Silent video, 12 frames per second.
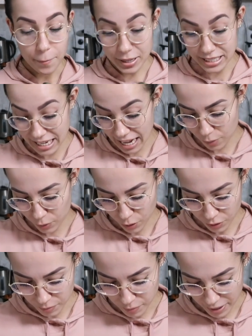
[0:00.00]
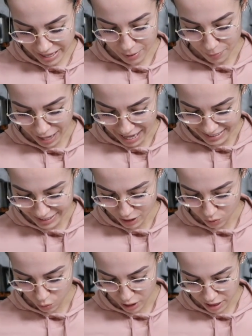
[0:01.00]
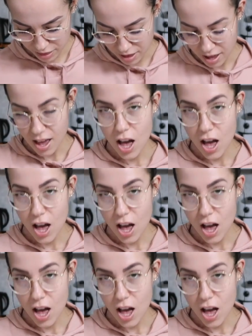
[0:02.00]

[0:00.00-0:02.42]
But today we're going to be making pasta with